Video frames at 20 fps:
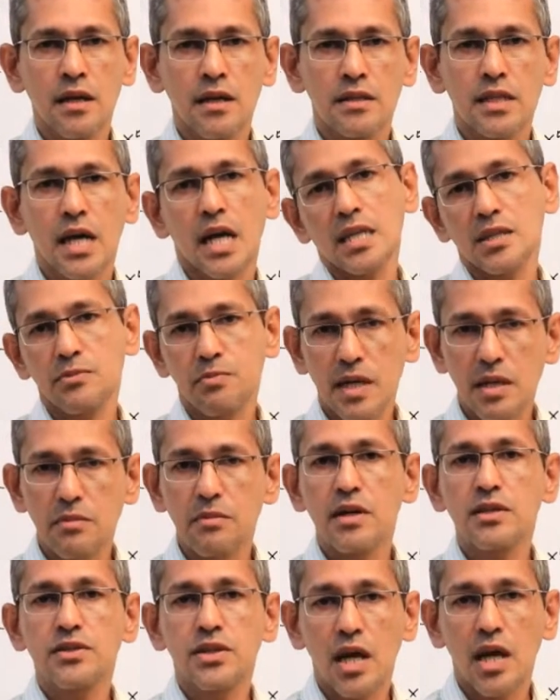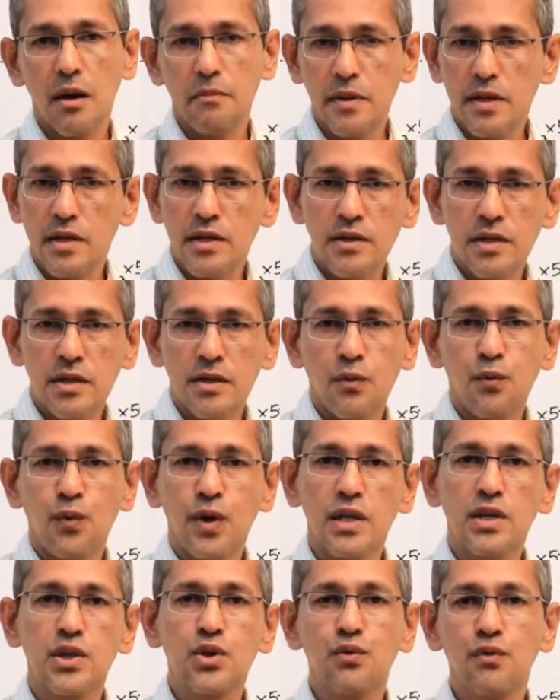That's pretty much happened
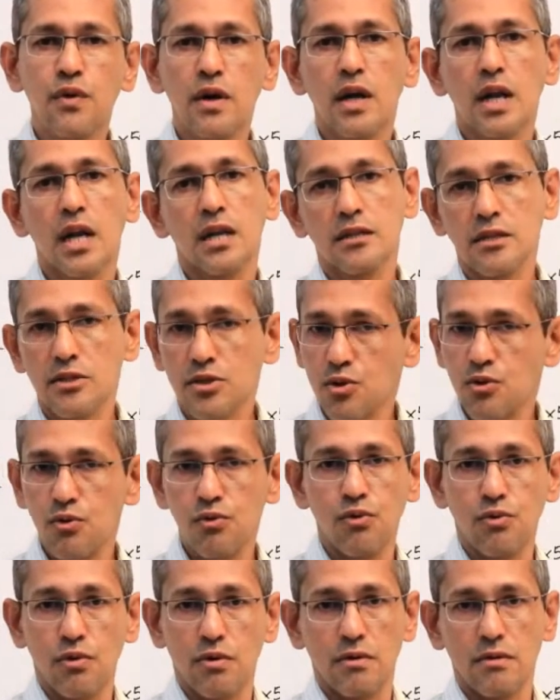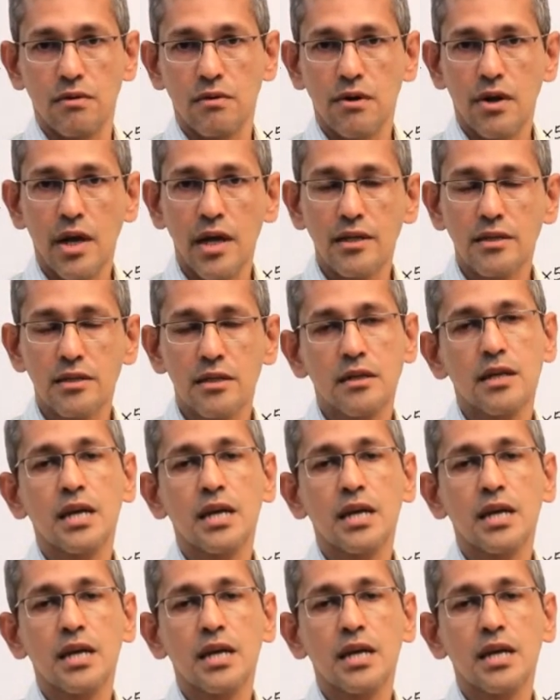when you were at the school, right?